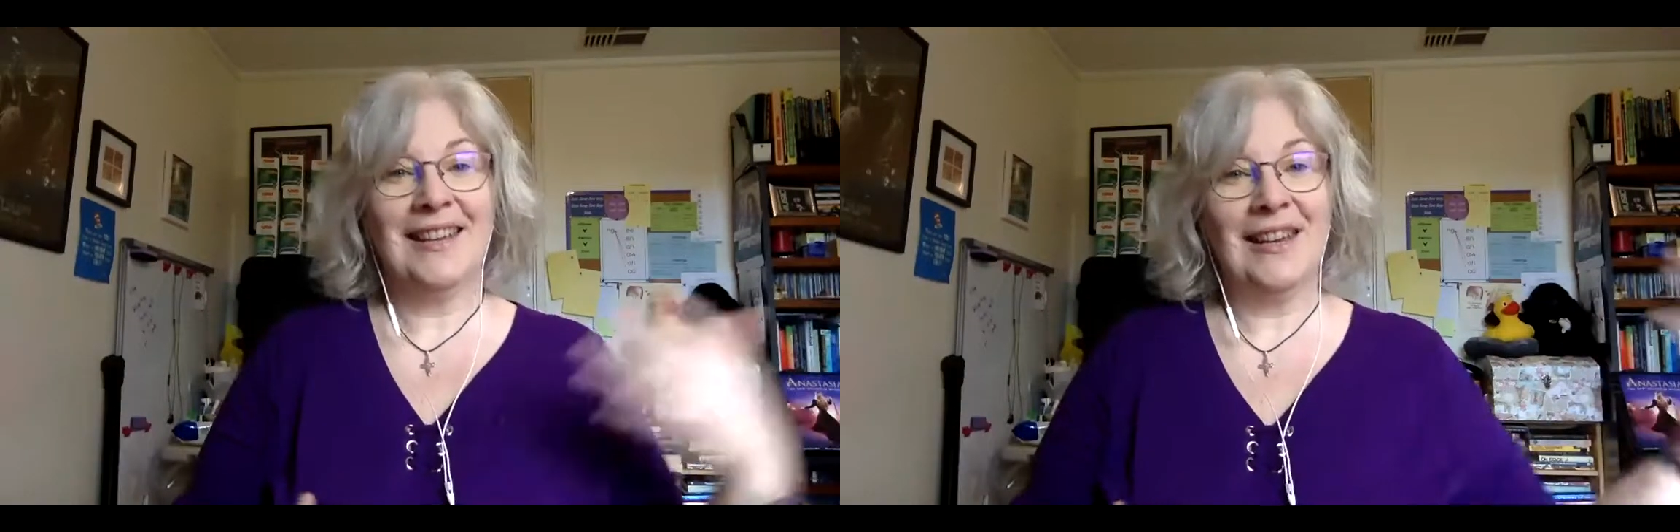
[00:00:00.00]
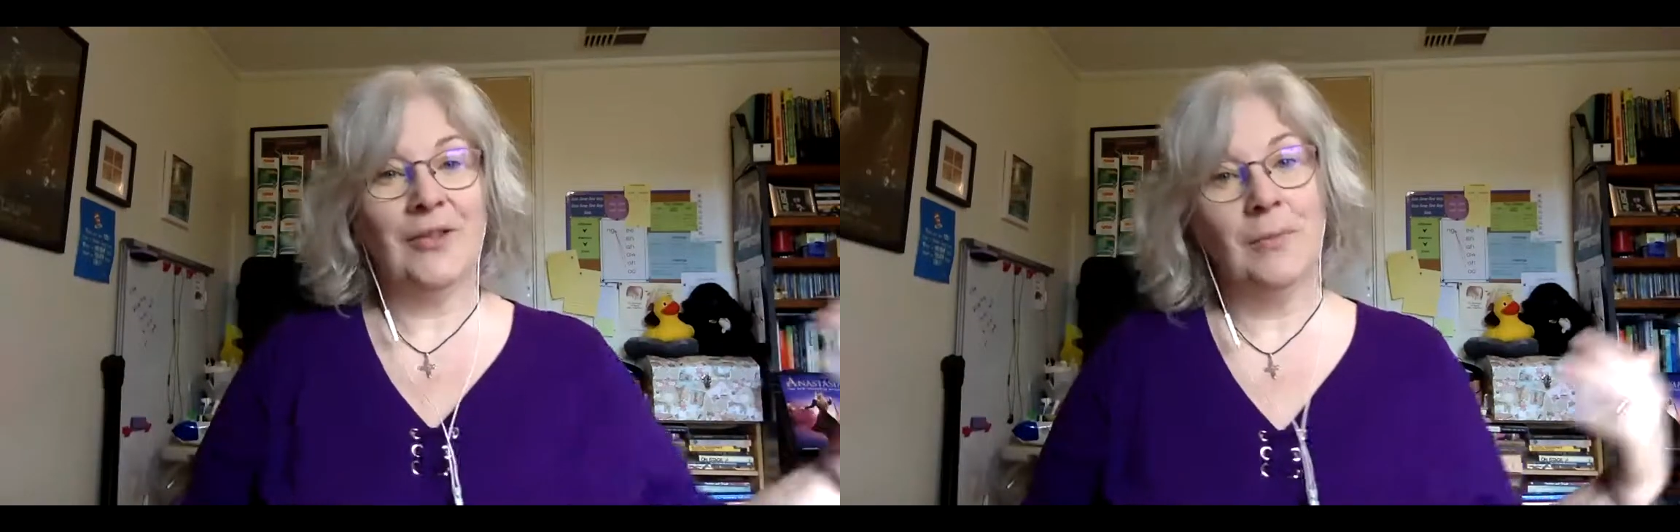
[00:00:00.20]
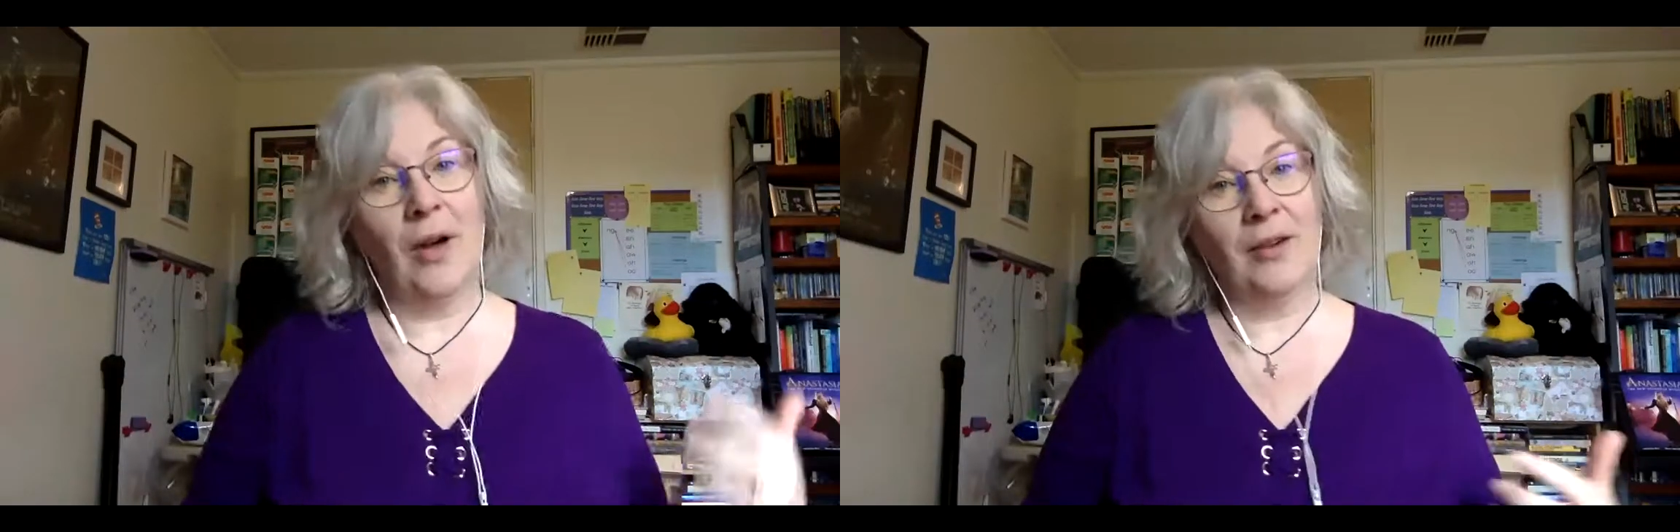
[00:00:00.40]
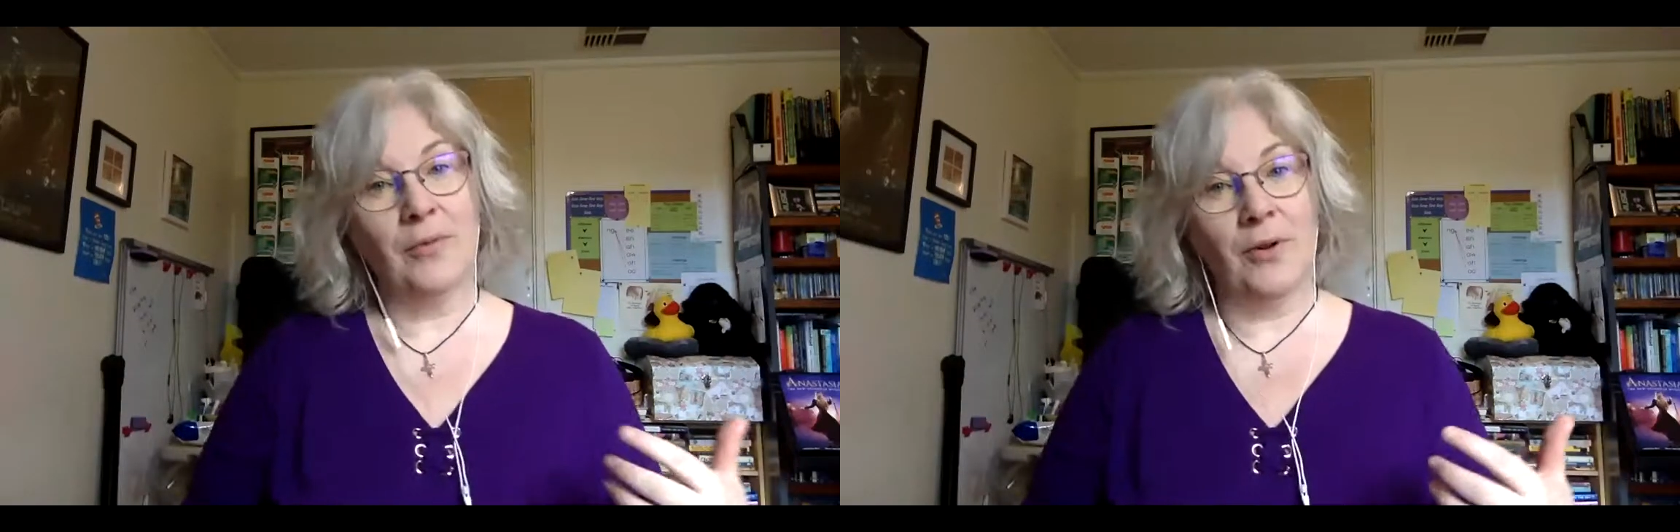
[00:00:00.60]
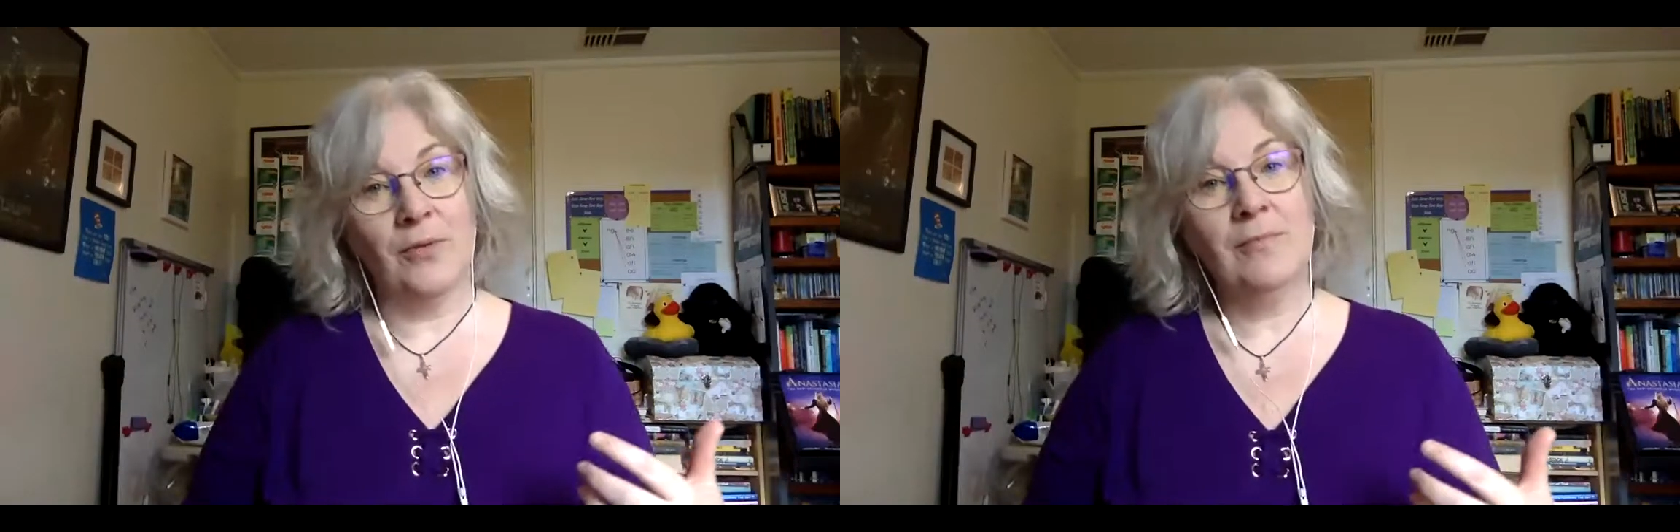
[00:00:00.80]
here in my
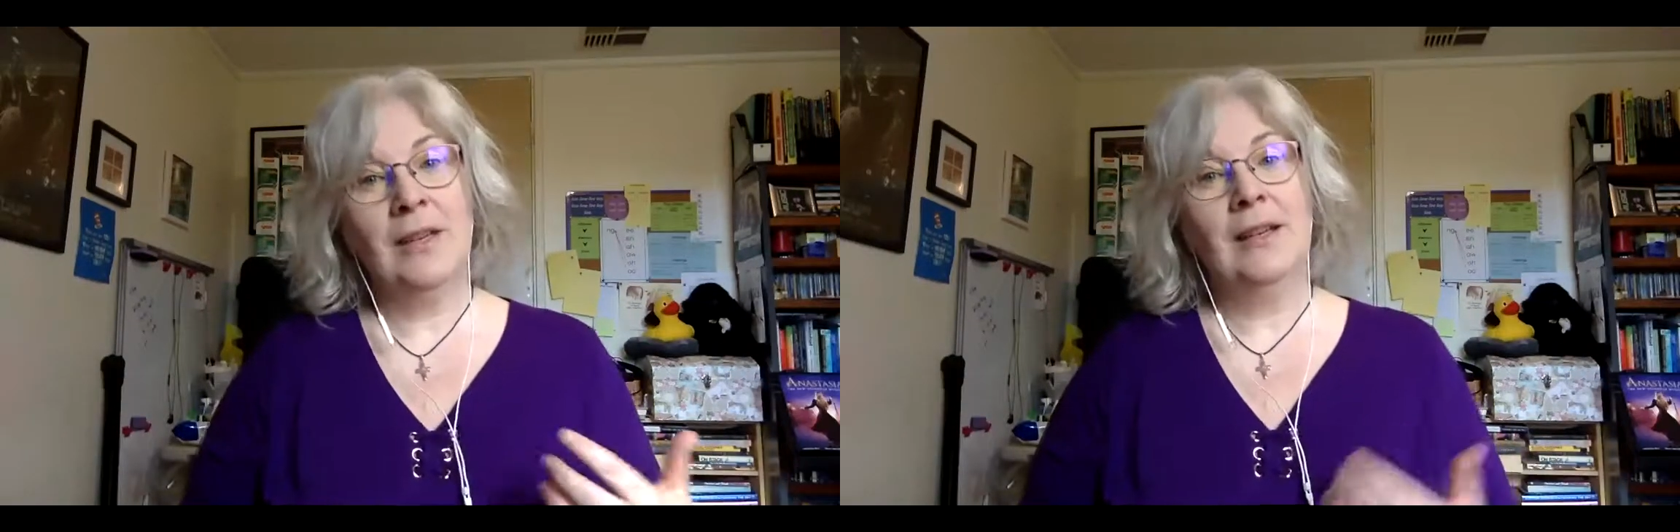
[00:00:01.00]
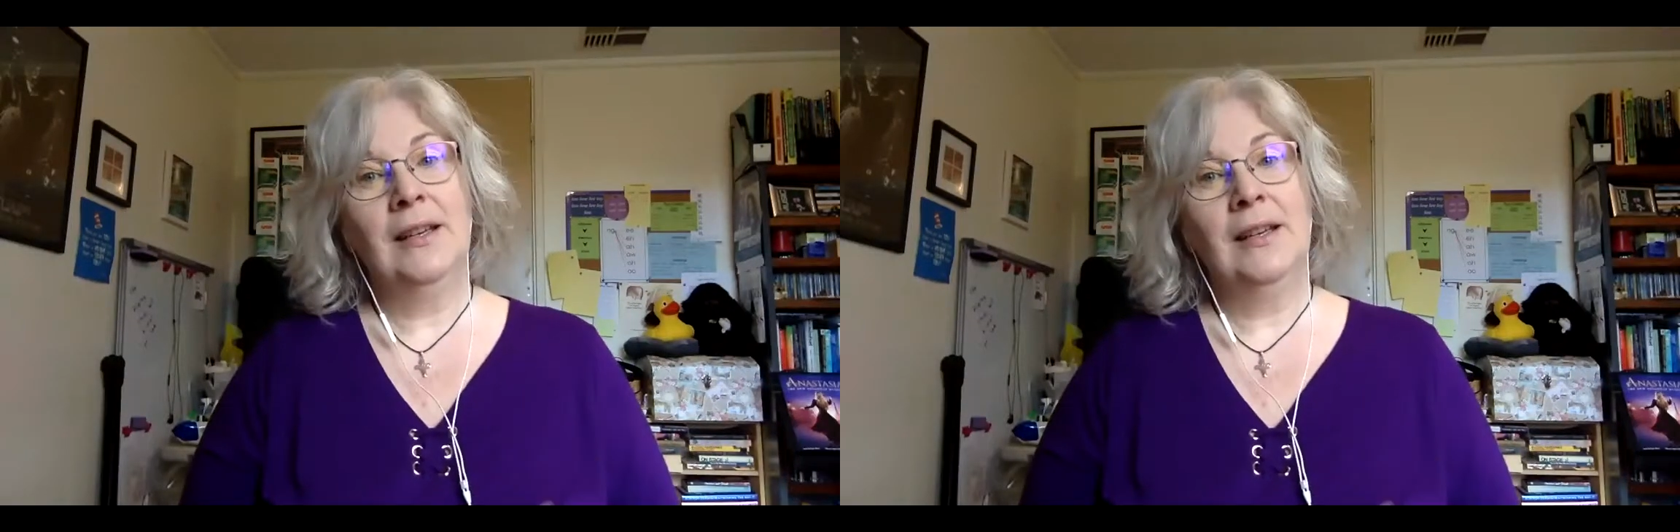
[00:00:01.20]
room,